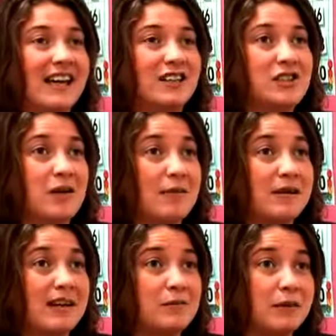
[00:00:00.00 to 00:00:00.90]
And so I
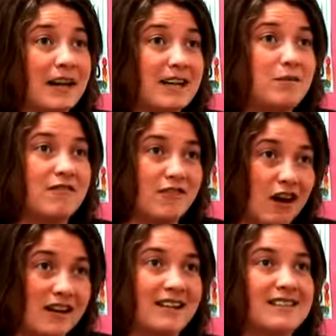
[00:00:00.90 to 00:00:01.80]
began planning my
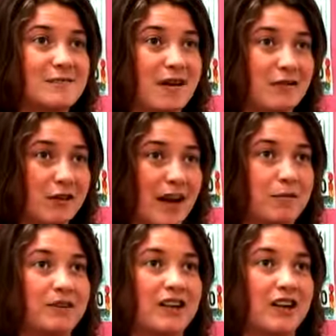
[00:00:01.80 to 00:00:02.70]
phonics and my
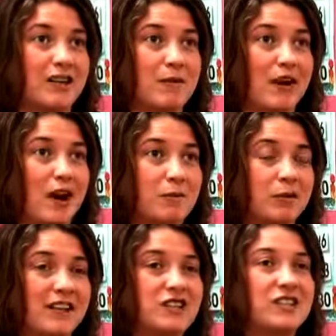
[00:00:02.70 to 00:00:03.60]
vocabulary and my
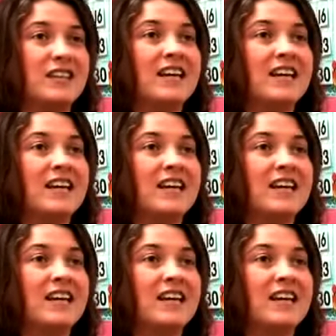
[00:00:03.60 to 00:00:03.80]
comprehension.